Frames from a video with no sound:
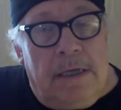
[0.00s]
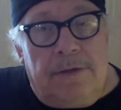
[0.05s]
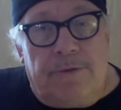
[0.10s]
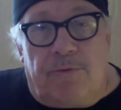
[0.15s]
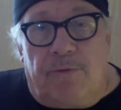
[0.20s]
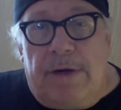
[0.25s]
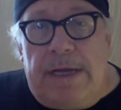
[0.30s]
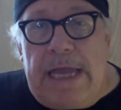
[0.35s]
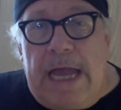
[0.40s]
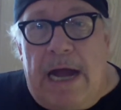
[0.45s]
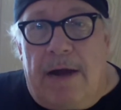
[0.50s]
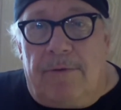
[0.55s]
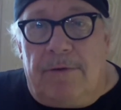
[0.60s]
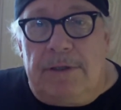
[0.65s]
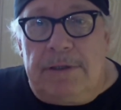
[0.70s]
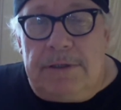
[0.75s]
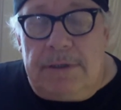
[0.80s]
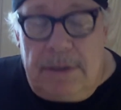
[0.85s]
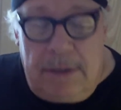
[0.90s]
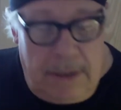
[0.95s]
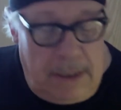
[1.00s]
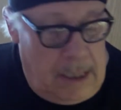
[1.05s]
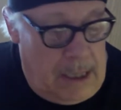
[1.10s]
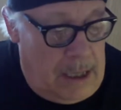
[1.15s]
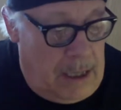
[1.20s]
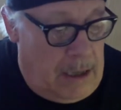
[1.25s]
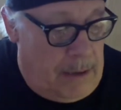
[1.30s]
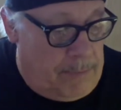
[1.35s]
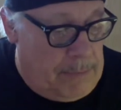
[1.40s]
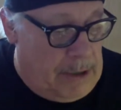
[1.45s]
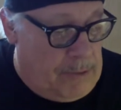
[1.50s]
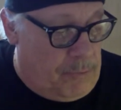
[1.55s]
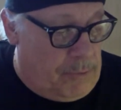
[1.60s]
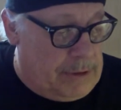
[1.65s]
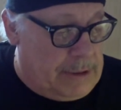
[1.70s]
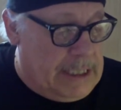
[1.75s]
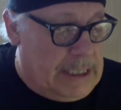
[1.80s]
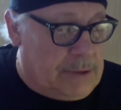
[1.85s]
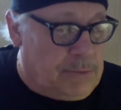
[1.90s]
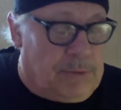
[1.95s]
three hours. But
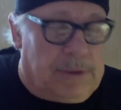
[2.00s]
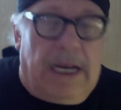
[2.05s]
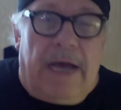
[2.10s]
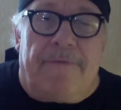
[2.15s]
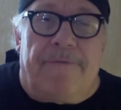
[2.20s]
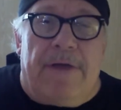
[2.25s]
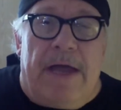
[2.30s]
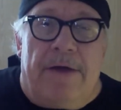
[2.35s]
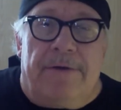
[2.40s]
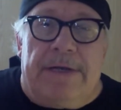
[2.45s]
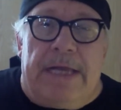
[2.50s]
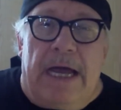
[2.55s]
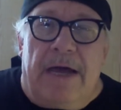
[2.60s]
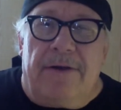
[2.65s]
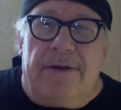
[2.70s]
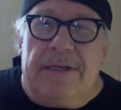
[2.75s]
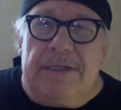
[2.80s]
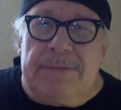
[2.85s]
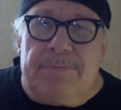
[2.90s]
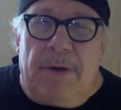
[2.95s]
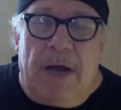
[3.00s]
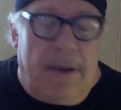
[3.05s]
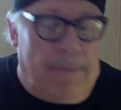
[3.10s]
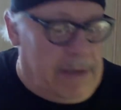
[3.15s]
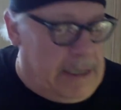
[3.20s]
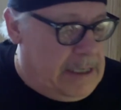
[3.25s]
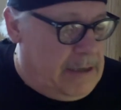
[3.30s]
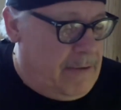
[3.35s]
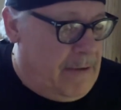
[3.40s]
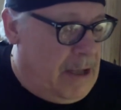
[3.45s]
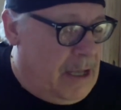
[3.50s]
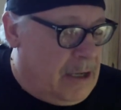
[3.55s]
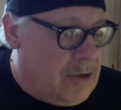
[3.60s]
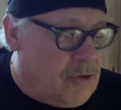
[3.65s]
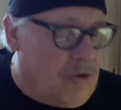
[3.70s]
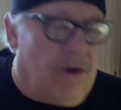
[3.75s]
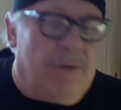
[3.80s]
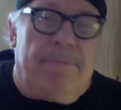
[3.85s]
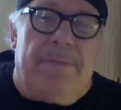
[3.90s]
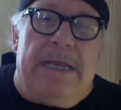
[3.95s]
with this one I found out it's probably
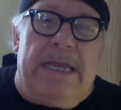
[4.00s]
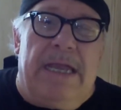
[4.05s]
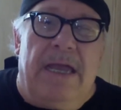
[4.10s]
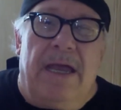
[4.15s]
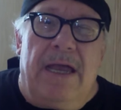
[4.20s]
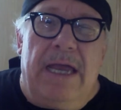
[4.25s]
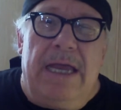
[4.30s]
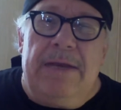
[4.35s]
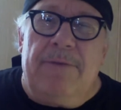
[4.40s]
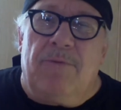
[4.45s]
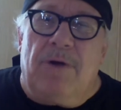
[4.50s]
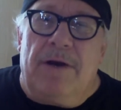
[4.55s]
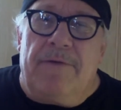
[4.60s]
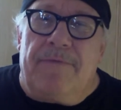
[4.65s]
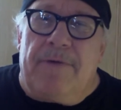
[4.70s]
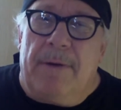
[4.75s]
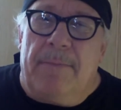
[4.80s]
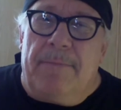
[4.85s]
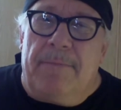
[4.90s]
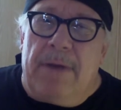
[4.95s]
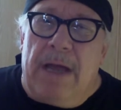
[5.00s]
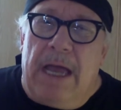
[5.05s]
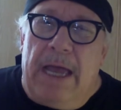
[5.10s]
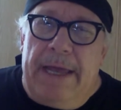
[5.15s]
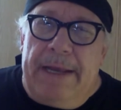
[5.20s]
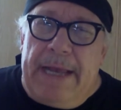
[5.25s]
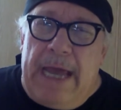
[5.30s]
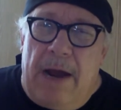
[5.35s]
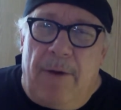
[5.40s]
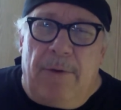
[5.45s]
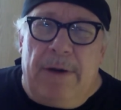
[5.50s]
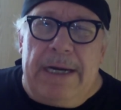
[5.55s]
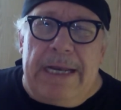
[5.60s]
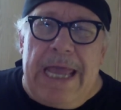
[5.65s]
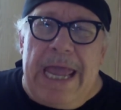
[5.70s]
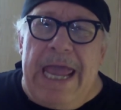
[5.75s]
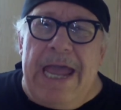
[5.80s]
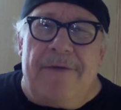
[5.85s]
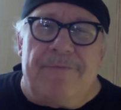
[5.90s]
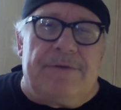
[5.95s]
going to be anywhere from an hour and a
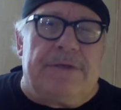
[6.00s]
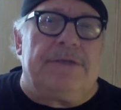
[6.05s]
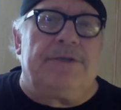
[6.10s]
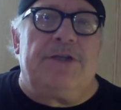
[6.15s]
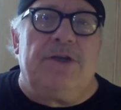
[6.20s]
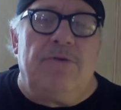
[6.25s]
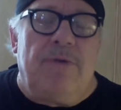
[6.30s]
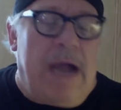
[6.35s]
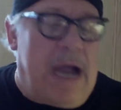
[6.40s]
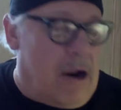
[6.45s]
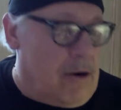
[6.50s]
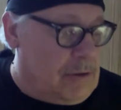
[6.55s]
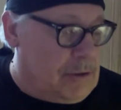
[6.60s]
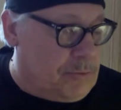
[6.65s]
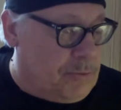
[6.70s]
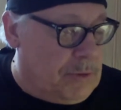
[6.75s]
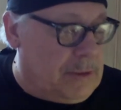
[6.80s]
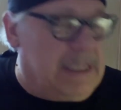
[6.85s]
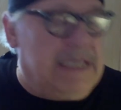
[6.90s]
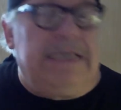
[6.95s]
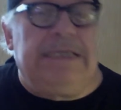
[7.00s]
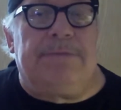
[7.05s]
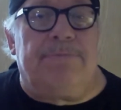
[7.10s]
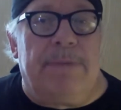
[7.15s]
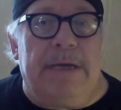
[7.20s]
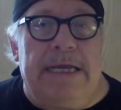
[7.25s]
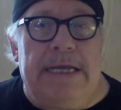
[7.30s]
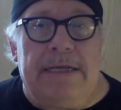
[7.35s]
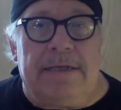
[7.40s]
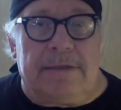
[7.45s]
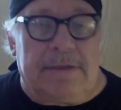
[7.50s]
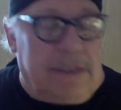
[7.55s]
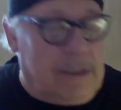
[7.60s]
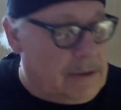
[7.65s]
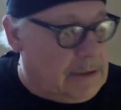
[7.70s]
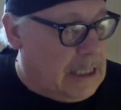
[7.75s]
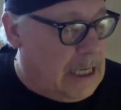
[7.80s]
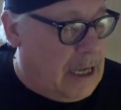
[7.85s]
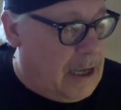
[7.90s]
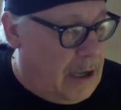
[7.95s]
half to two hours with these beans
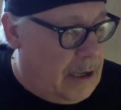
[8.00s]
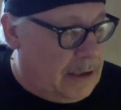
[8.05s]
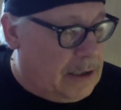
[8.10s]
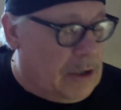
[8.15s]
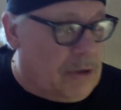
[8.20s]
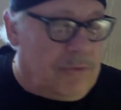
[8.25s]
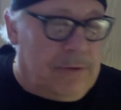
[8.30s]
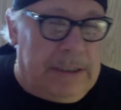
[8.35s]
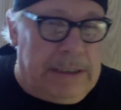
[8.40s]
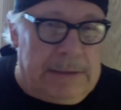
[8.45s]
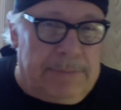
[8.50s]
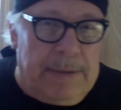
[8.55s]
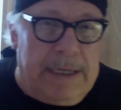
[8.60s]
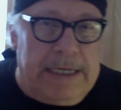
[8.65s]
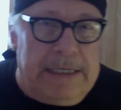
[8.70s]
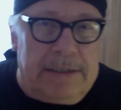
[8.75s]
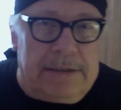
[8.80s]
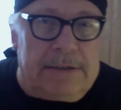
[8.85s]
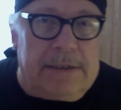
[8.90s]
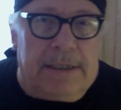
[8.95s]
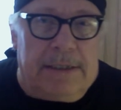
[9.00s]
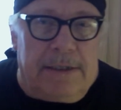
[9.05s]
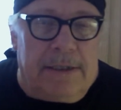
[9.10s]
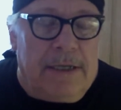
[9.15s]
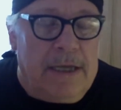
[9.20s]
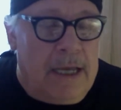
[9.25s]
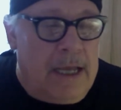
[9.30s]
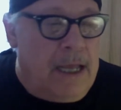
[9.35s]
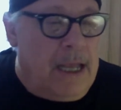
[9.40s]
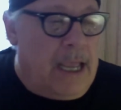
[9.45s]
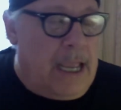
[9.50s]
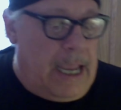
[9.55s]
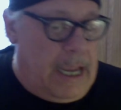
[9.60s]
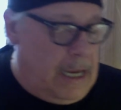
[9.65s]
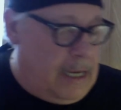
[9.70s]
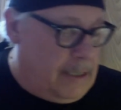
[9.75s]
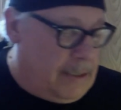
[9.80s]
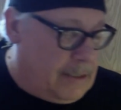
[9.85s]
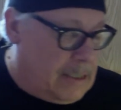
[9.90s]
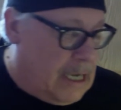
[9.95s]
because I, I, know these beans and
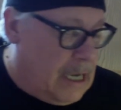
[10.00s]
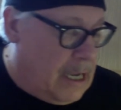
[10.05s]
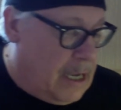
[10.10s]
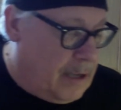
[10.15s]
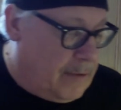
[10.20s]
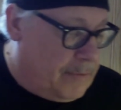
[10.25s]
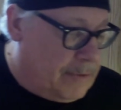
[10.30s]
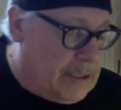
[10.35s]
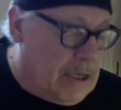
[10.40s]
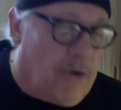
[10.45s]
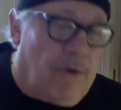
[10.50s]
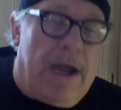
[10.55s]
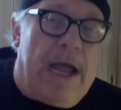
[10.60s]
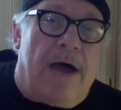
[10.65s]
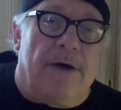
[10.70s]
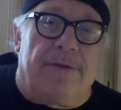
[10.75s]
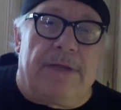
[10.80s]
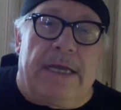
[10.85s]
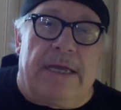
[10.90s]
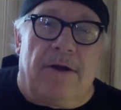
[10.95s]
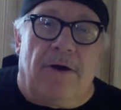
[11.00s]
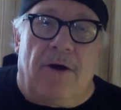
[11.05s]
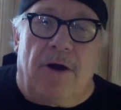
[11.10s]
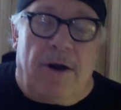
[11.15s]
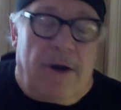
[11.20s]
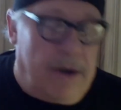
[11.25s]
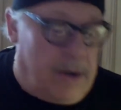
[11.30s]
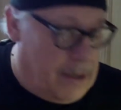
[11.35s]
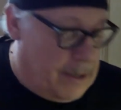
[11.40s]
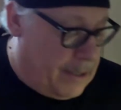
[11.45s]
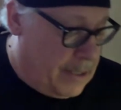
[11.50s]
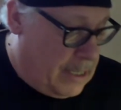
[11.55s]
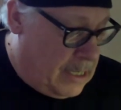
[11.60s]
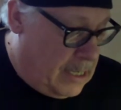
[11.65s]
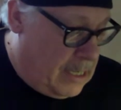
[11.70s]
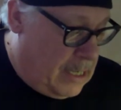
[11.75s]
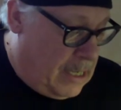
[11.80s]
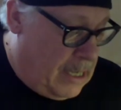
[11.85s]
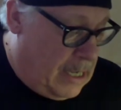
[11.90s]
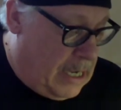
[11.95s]
and uh, know how they are and
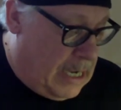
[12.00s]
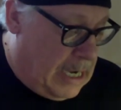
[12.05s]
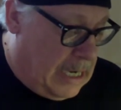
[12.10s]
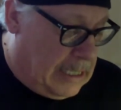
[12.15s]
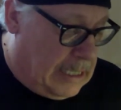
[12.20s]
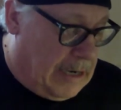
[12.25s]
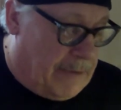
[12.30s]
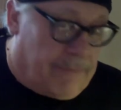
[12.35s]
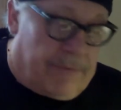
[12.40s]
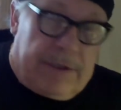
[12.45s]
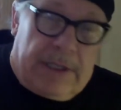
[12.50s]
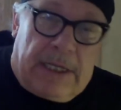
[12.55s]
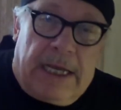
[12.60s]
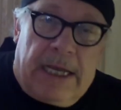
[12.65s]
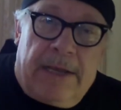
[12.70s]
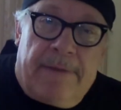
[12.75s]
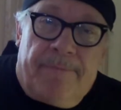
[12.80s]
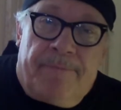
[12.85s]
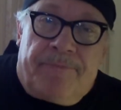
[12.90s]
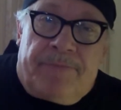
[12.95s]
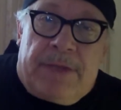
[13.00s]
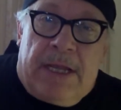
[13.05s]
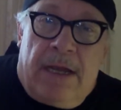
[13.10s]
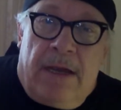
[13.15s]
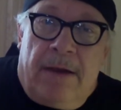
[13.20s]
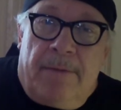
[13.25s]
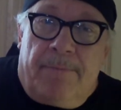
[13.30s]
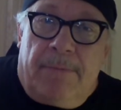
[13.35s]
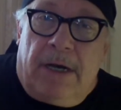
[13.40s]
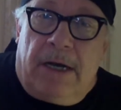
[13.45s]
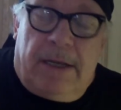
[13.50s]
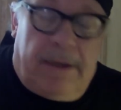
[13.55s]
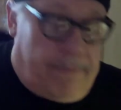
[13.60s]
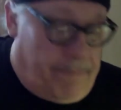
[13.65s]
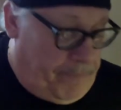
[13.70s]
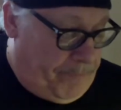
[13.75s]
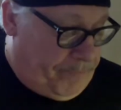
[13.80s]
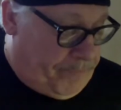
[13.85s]
and everything. But